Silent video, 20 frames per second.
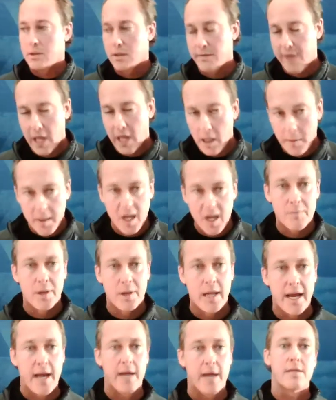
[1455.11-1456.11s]
developing a
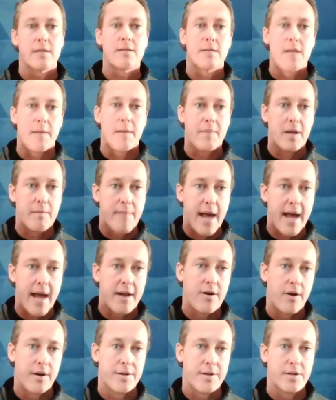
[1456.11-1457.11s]
plan, and stepping back
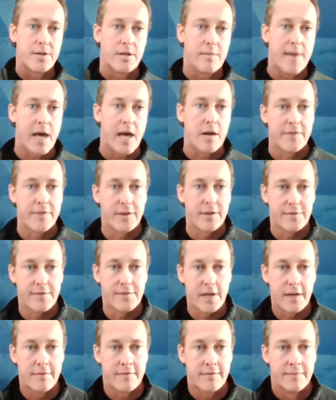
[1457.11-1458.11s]
onto the battlefield of life.